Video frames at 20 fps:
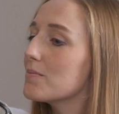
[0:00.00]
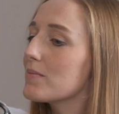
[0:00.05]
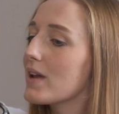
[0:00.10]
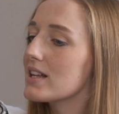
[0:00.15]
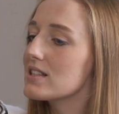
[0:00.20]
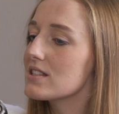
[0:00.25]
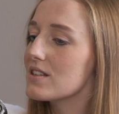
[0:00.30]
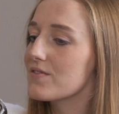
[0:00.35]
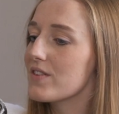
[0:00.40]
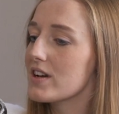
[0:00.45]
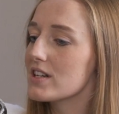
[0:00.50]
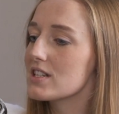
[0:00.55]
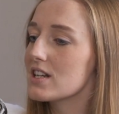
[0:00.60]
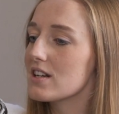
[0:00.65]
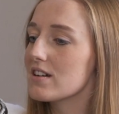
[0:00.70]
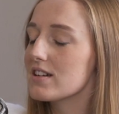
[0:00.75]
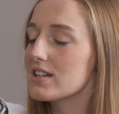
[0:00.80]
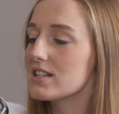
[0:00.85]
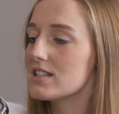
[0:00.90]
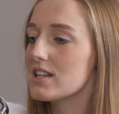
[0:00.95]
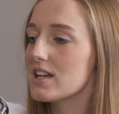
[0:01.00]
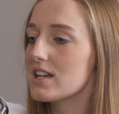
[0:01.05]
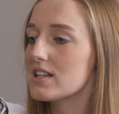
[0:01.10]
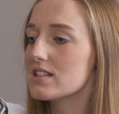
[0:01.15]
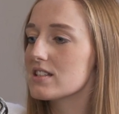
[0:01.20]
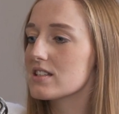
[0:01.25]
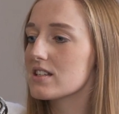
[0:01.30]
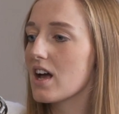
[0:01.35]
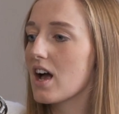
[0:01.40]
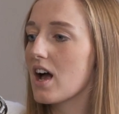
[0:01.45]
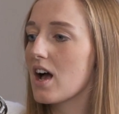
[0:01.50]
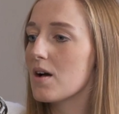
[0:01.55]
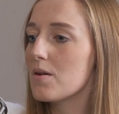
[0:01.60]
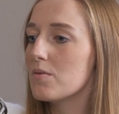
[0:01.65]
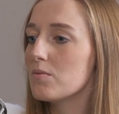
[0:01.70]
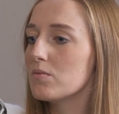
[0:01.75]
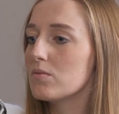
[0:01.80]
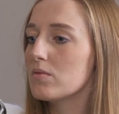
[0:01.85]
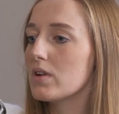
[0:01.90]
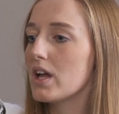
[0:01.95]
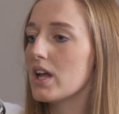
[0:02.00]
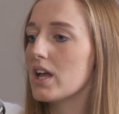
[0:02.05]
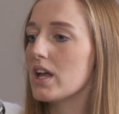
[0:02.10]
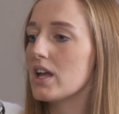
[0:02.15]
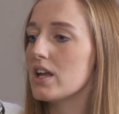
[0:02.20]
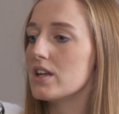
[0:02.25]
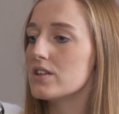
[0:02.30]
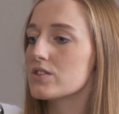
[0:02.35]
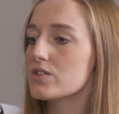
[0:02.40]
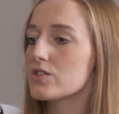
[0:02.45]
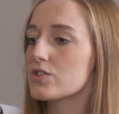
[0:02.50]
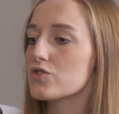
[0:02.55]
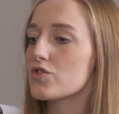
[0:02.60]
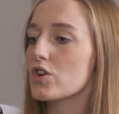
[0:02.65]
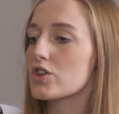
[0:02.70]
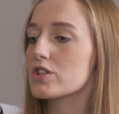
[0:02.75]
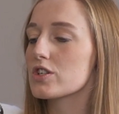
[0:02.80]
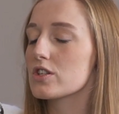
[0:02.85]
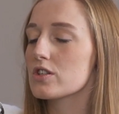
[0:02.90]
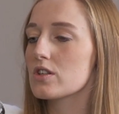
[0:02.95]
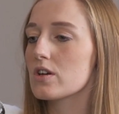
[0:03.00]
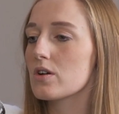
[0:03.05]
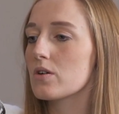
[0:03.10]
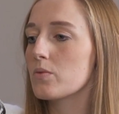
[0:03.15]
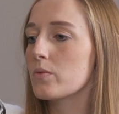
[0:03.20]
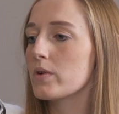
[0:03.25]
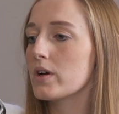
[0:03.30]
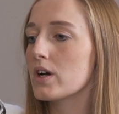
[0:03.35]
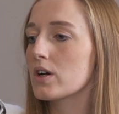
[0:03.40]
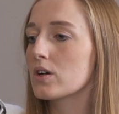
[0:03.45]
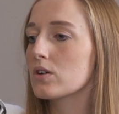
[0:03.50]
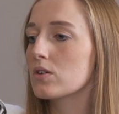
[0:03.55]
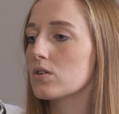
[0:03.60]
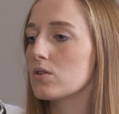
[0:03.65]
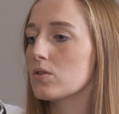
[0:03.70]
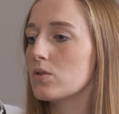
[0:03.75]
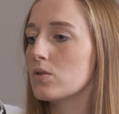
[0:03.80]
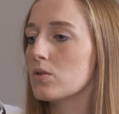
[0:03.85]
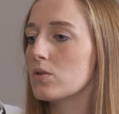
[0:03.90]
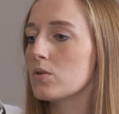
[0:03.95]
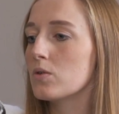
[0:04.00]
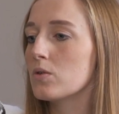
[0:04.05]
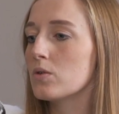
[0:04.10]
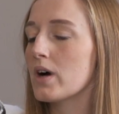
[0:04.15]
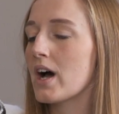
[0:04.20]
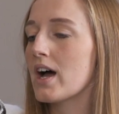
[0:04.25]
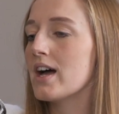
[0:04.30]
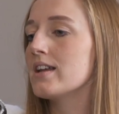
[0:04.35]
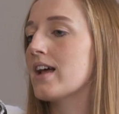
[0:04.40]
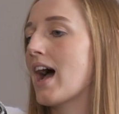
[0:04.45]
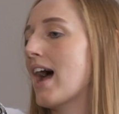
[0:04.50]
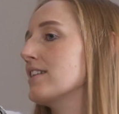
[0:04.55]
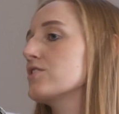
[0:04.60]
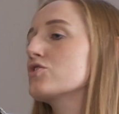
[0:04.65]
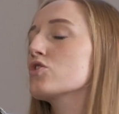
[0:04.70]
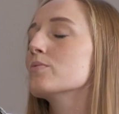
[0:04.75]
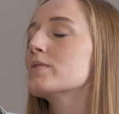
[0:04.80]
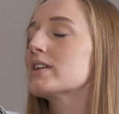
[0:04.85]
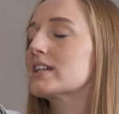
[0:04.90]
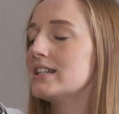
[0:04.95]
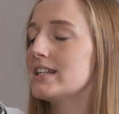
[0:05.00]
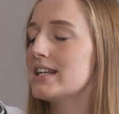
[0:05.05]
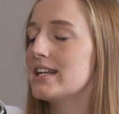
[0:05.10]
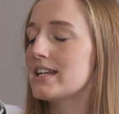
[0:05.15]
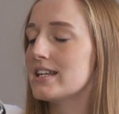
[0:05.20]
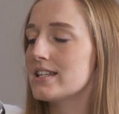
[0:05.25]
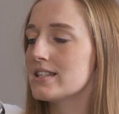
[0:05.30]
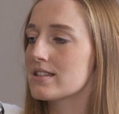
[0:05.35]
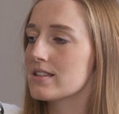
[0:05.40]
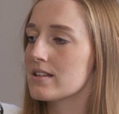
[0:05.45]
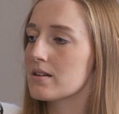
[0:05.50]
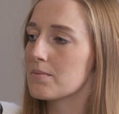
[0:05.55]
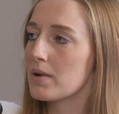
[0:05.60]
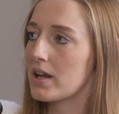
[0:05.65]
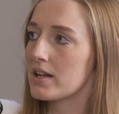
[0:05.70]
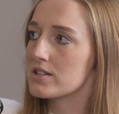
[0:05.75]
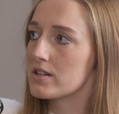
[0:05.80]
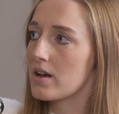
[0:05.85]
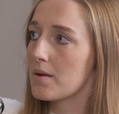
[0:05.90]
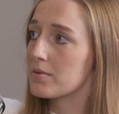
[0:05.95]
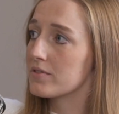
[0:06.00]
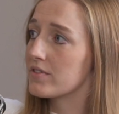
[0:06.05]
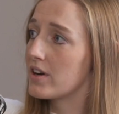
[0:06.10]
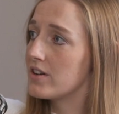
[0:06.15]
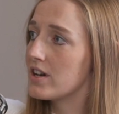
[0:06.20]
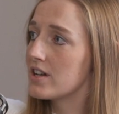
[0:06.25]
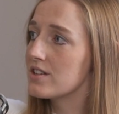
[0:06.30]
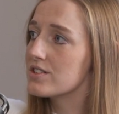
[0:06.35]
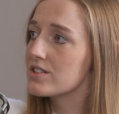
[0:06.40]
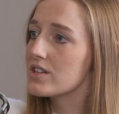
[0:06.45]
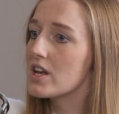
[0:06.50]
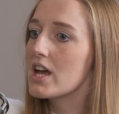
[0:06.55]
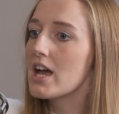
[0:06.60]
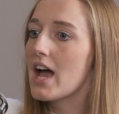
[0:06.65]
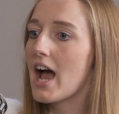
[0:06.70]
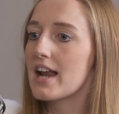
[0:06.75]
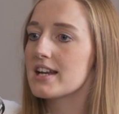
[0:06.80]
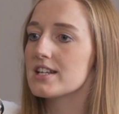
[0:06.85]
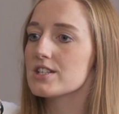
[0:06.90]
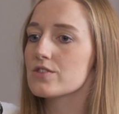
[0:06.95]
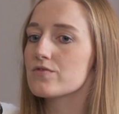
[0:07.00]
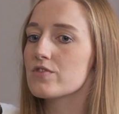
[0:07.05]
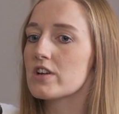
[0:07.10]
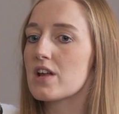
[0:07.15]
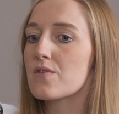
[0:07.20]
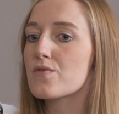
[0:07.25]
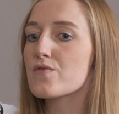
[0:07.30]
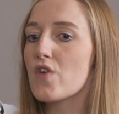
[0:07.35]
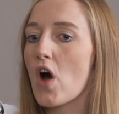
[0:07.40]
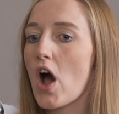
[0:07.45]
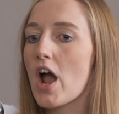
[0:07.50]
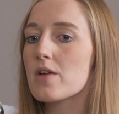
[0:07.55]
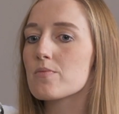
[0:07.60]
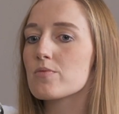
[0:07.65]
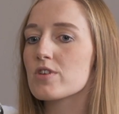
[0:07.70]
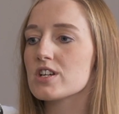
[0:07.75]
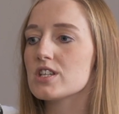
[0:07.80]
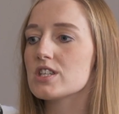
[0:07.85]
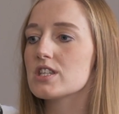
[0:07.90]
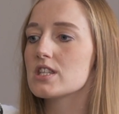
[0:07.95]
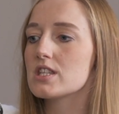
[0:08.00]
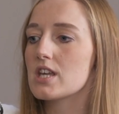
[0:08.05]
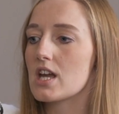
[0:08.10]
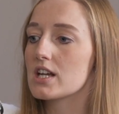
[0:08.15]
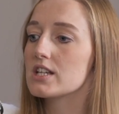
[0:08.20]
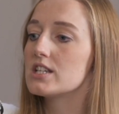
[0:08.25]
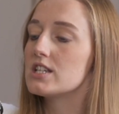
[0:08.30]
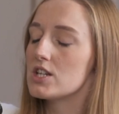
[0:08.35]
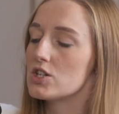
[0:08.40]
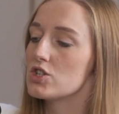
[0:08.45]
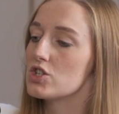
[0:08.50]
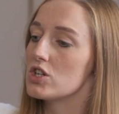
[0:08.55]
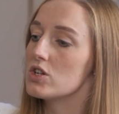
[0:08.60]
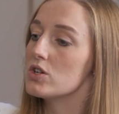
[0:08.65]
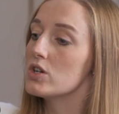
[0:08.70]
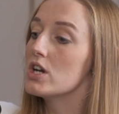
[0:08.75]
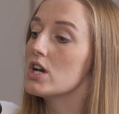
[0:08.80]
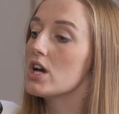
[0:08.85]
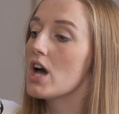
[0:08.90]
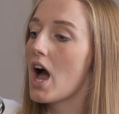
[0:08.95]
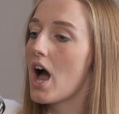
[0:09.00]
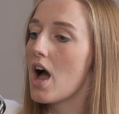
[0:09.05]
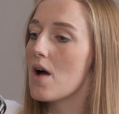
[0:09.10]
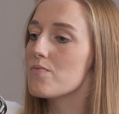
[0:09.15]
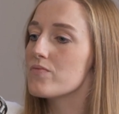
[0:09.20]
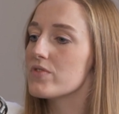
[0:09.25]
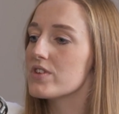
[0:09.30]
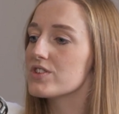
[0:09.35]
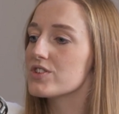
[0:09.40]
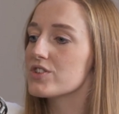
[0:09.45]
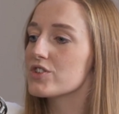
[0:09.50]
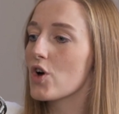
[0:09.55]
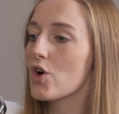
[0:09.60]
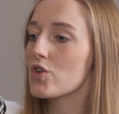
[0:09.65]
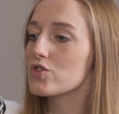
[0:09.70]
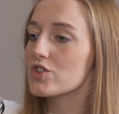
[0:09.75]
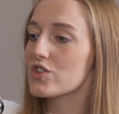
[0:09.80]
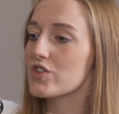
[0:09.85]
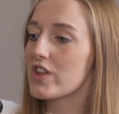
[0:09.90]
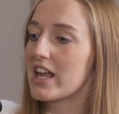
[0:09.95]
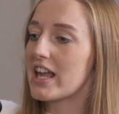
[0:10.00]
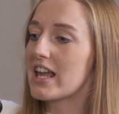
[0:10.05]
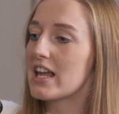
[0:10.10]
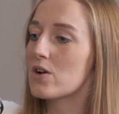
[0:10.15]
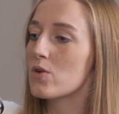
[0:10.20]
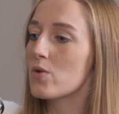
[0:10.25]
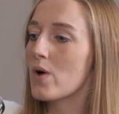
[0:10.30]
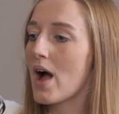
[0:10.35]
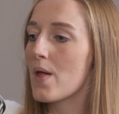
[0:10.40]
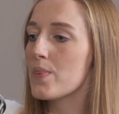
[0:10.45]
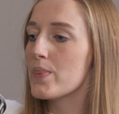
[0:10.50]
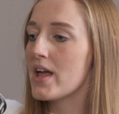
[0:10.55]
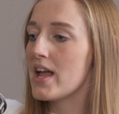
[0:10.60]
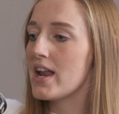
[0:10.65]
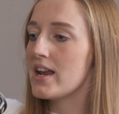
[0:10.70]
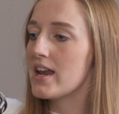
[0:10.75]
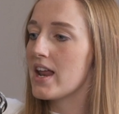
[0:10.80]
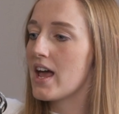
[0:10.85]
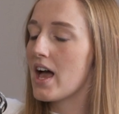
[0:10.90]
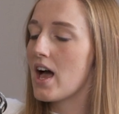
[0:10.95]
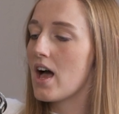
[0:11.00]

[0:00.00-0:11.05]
plantar fasciitis is the structure that we call anatomically is the plantar peroneus, and it's a really fibrous, thick tissue that starts at the heel and then